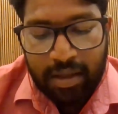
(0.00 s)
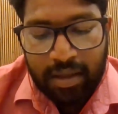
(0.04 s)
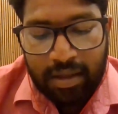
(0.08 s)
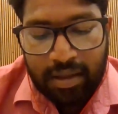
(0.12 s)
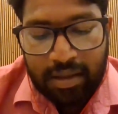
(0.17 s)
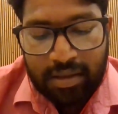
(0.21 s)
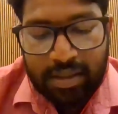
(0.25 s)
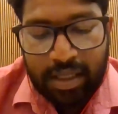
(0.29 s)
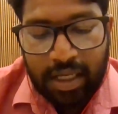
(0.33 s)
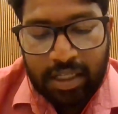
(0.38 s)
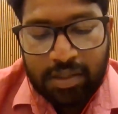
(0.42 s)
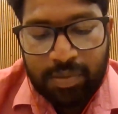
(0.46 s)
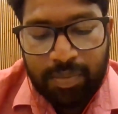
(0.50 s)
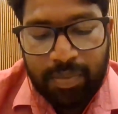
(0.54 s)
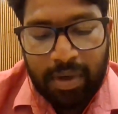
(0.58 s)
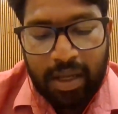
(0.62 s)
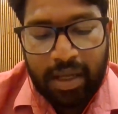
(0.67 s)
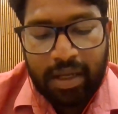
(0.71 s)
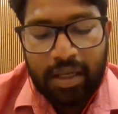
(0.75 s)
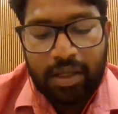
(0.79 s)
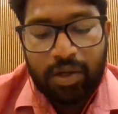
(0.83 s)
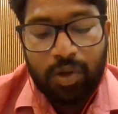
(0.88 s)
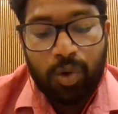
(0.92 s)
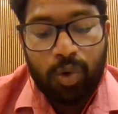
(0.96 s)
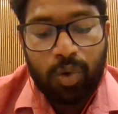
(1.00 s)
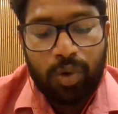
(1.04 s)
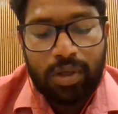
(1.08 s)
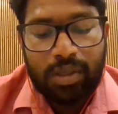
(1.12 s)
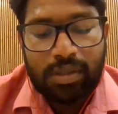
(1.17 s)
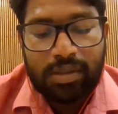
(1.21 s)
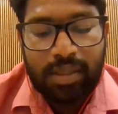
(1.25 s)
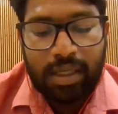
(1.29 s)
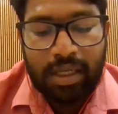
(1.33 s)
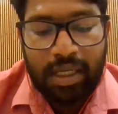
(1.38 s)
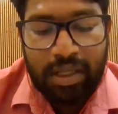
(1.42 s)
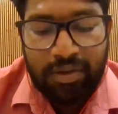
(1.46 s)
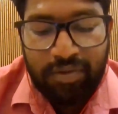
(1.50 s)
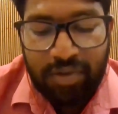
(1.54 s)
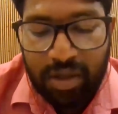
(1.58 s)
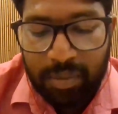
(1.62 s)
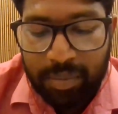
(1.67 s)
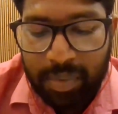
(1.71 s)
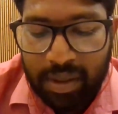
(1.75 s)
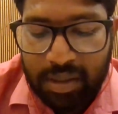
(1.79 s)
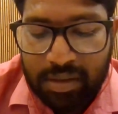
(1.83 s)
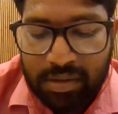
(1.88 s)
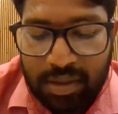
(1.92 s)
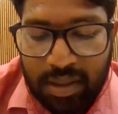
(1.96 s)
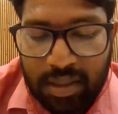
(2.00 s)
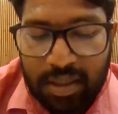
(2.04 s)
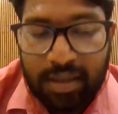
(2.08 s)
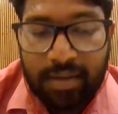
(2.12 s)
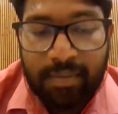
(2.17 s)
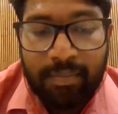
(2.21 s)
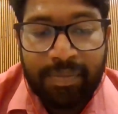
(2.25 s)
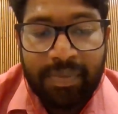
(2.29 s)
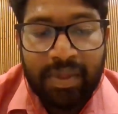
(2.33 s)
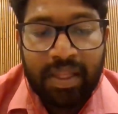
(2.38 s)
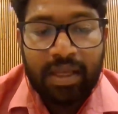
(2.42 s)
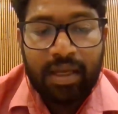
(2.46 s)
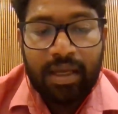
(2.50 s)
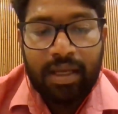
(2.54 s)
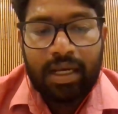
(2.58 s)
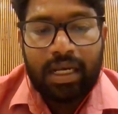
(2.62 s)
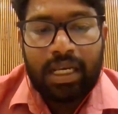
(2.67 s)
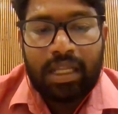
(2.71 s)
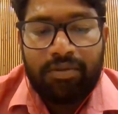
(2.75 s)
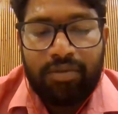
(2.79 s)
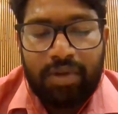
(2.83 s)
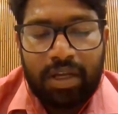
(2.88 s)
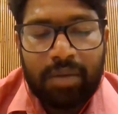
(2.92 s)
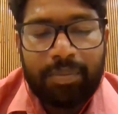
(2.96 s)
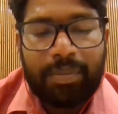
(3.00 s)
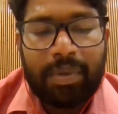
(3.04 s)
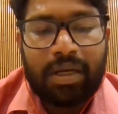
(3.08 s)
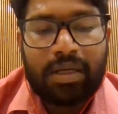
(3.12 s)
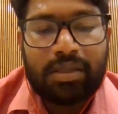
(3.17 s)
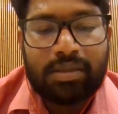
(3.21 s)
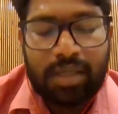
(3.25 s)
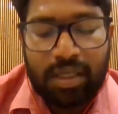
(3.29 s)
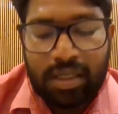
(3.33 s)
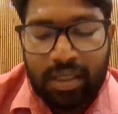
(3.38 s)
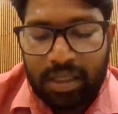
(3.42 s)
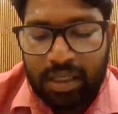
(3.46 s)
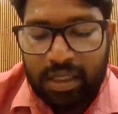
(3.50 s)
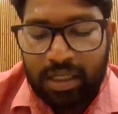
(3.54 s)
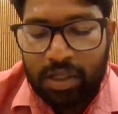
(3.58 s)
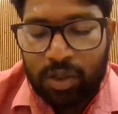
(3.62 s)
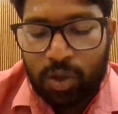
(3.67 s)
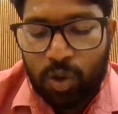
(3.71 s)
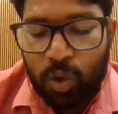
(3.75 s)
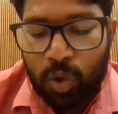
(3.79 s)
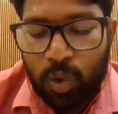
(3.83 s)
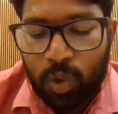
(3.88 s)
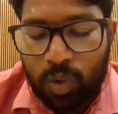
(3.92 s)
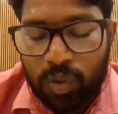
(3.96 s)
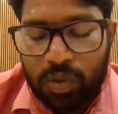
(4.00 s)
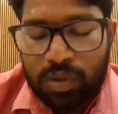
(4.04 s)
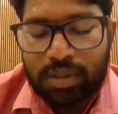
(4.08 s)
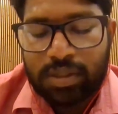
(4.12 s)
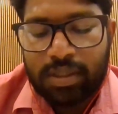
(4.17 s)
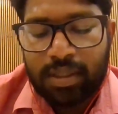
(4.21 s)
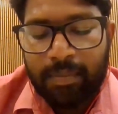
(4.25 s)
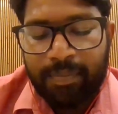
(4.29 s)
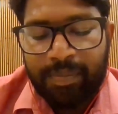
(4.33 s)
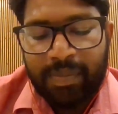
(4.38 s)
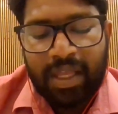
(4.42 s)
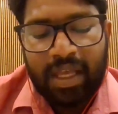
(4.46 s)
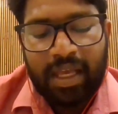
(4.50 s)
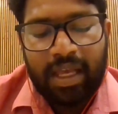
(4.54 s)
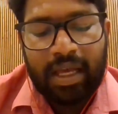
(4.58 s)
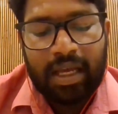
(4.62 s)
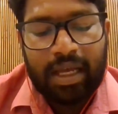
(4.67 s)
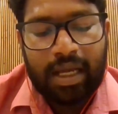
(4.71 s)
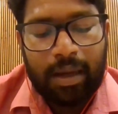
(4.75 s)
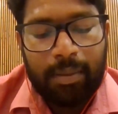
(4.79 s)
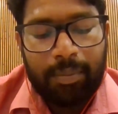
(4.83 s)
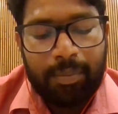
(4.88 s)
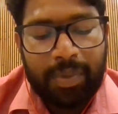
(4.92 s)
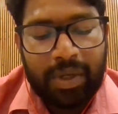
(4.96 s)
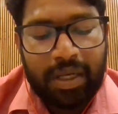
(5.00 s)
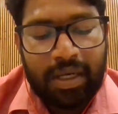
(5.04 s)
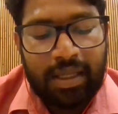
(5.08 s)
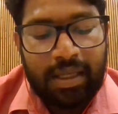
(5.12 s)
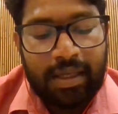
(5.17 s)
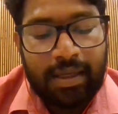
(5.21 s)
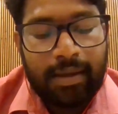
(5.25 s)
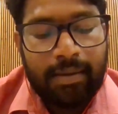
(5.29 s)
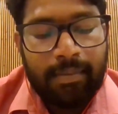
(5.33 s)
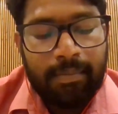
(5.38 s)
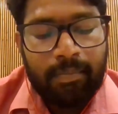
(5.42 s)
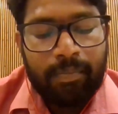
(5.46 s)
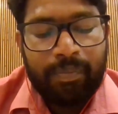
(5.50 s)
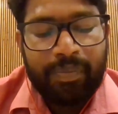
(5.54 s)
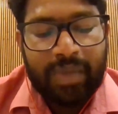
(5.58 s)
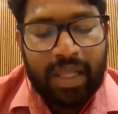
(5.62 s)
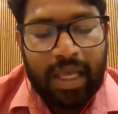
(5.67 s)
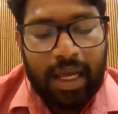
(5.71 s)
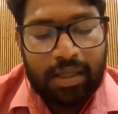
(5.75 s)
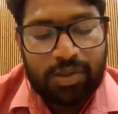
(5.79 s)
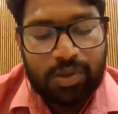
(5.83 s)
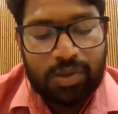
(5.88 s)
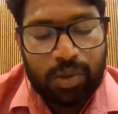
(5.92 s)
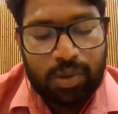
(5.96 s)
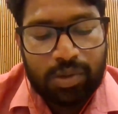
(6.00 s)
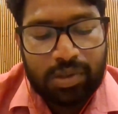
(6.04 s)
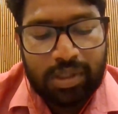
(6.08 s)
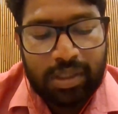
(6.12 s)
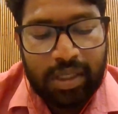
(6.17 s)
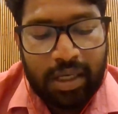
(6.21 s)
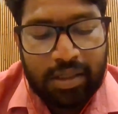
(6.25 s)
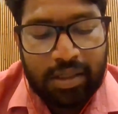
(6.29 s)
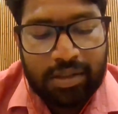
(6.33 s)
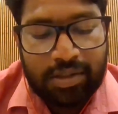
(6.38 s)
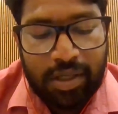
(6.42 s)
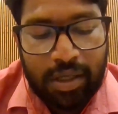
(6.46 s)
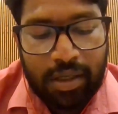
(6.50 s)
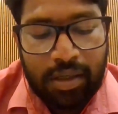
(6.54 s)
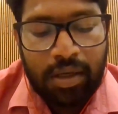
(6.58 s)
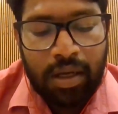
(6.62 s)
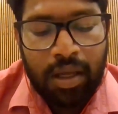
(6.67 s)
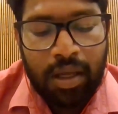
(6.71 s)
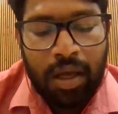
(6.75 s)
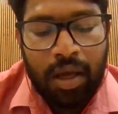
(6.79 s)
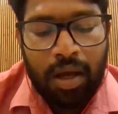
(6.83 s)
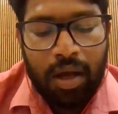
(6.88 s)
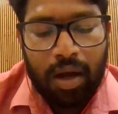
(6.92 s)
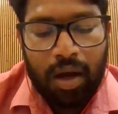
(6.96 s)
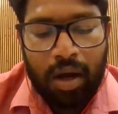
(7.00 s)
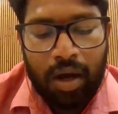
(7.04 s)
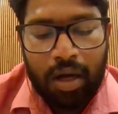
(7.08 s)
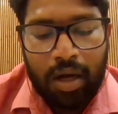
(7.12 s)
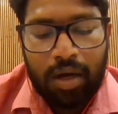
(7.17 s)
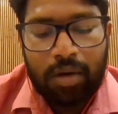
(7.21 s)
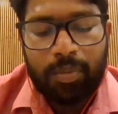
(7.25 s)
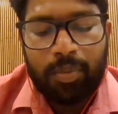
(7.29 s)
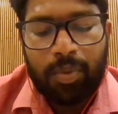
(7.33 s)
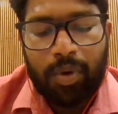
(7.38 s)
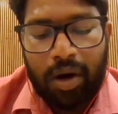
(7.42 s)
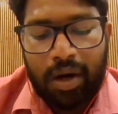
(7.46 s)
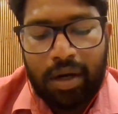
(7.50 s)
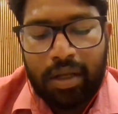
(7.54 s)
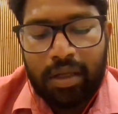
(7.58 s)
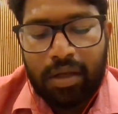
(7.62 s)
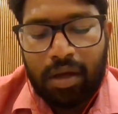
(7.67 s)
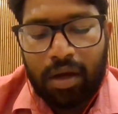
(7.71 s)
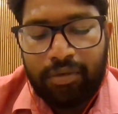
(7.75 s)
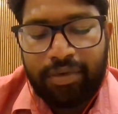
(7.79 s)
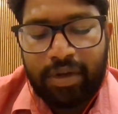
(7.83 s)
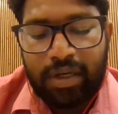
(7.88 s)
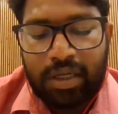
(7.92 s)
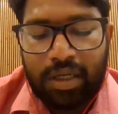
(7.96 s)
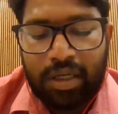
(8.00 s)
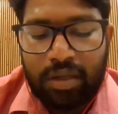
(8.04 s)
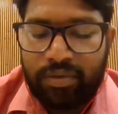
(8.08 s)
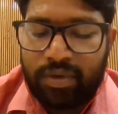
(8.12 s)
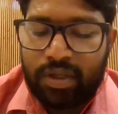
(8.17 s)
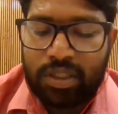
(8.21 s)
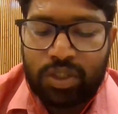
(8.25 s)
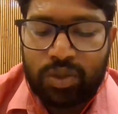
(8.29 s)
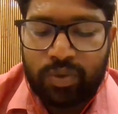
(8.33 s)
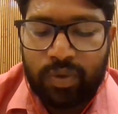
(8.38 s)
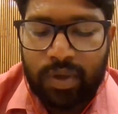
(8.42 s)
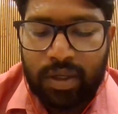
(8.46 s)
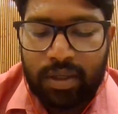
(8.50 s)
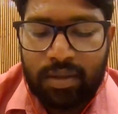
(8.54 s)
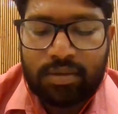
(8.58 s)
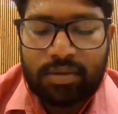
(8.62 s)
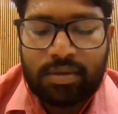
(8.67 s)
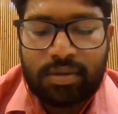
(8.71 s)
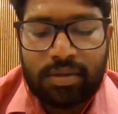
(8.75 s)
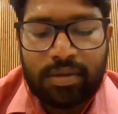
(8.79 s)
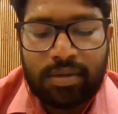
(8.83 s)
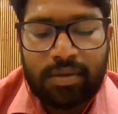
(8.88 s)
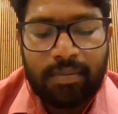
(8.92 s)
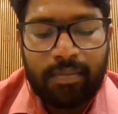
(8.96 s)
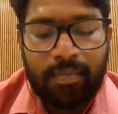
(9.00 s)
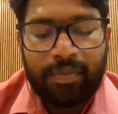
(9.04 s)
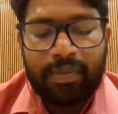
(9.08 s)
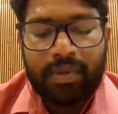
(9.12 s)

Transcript: is explaining who is a living person. Living person includes a company, association, or body of individuals.